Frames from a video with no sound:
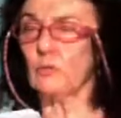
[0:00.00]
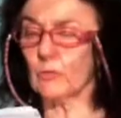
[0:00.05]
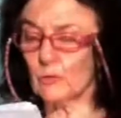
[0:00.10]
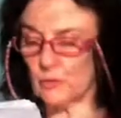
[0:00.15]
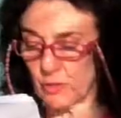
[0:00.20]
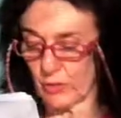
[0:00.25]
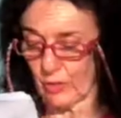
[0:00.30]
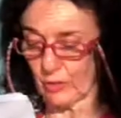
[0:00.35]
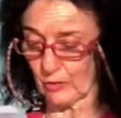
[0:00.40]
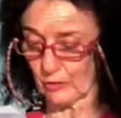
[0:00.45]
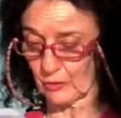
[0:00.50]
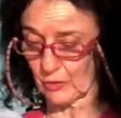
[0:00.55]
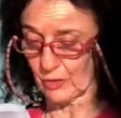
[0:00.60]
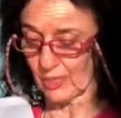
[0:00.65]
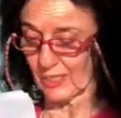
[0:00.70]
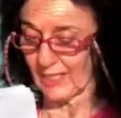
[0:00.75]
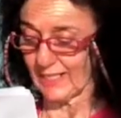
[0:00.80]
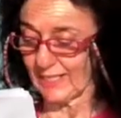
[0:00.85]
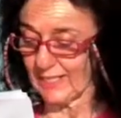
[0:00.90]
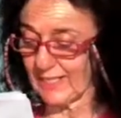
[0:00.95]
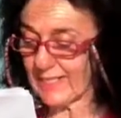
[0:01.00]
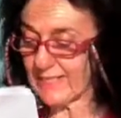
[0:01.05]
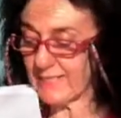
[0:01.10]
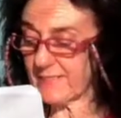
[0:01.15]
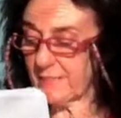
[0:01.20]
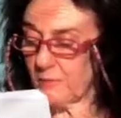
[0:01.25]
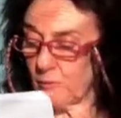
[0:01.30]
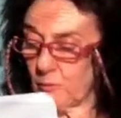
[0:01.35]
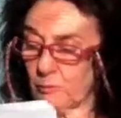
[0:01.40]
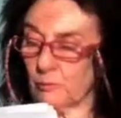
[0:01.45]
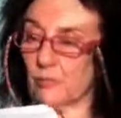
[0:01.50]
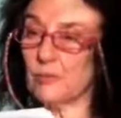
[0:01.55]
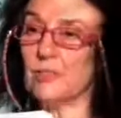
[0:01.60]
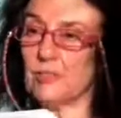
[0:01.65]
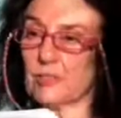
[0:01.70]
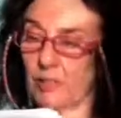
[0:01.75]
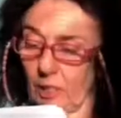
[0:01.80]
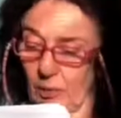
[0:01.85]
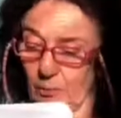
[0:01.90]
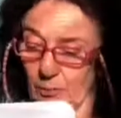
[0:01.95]
to church, listen to the
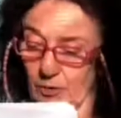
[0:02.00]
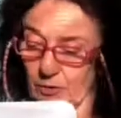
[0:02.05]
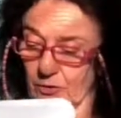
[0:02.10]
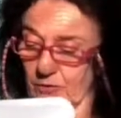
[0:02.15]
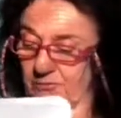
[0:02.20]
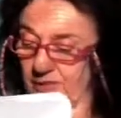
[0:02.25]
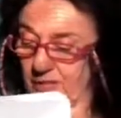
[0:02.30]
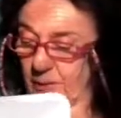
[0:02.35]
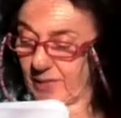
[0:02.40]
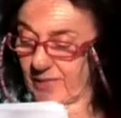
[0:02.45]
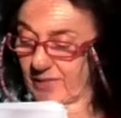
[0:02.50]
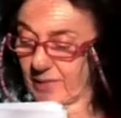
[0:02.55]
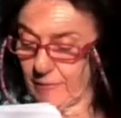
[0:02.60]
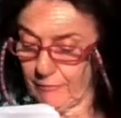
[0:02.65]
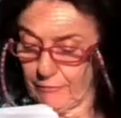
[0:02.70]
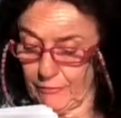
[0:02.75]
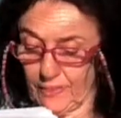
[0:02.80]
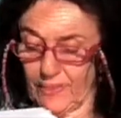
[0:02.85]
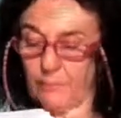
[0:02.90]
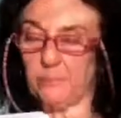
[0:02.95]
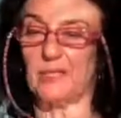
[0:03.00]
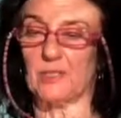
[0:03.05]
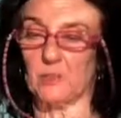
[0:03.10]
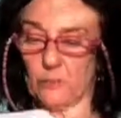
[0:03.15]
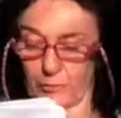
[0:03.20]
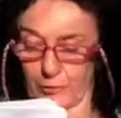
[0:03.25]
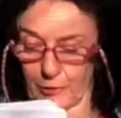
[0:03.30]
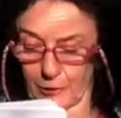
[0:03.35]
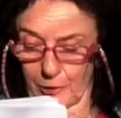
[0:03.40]
sermons very carefully, because